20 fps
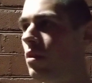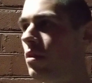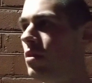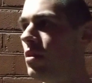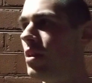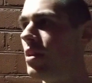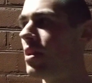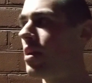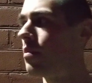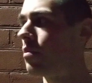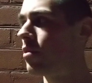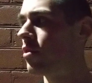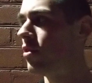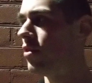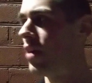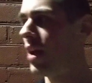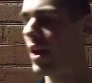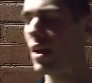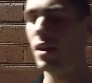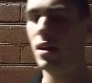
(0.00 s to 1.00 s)
You end up
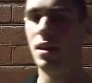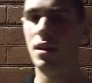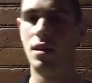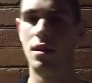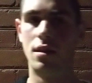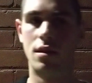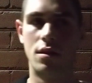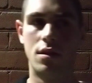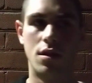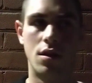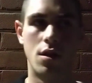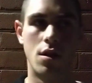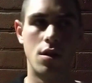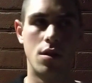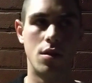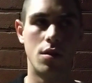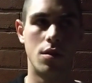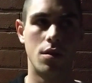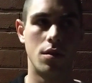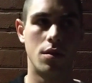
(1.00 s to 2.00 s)
creating,
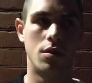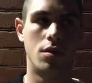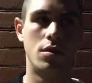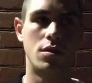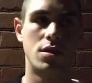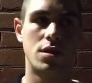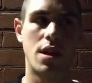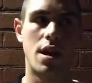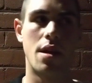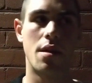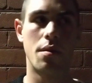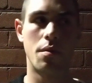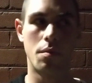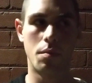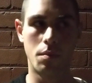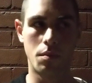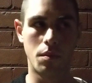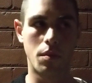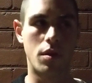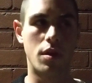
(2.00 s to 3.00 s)
you start
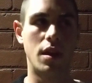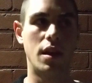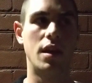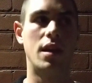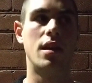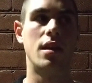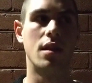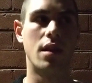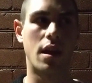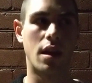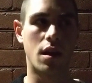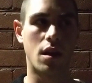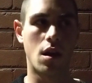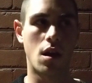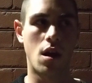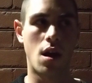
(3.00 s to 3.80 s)
thinking like,